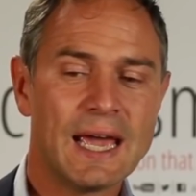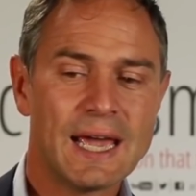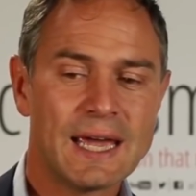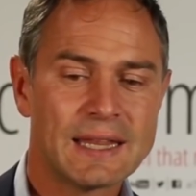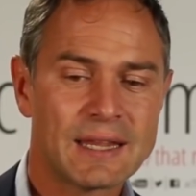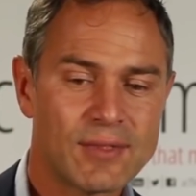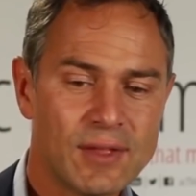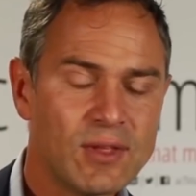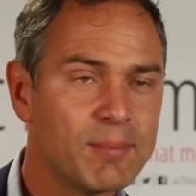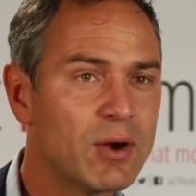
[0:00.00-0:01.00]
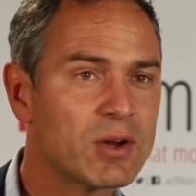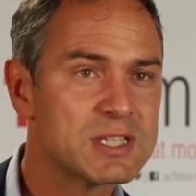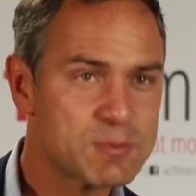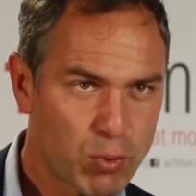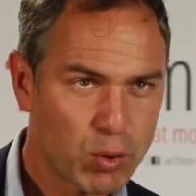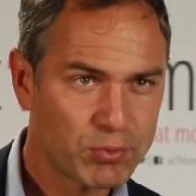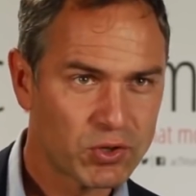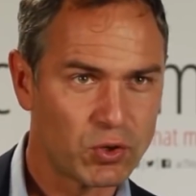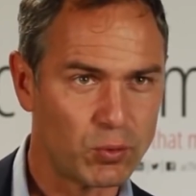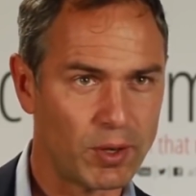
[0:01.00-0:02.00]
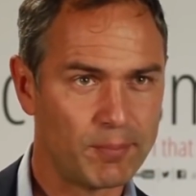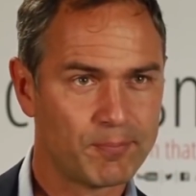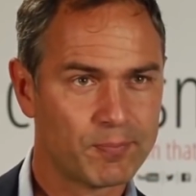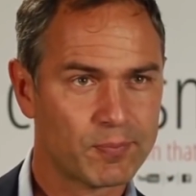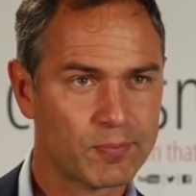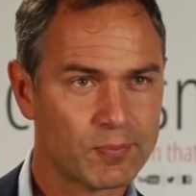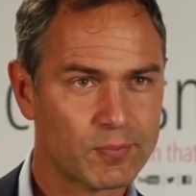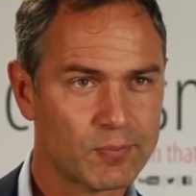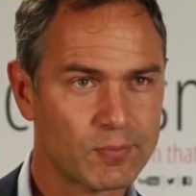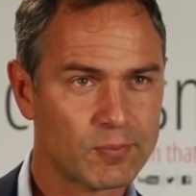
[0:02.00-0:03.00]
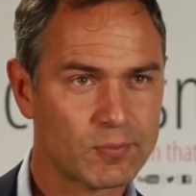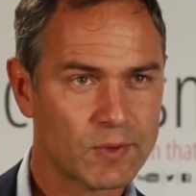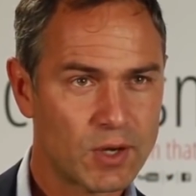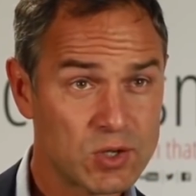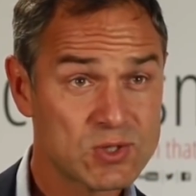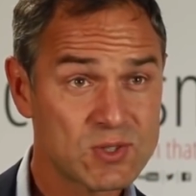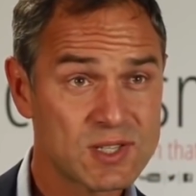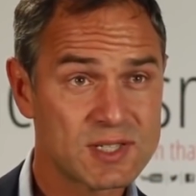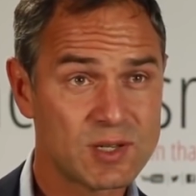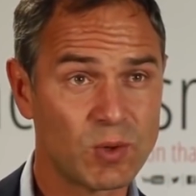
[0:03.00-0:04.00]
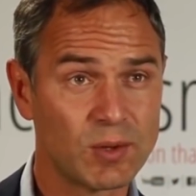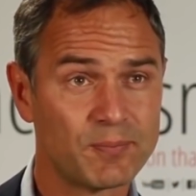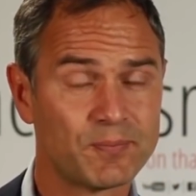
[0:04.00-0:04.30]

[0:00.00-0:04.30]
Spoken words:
And then the Americans bombed Cuba, also in 61.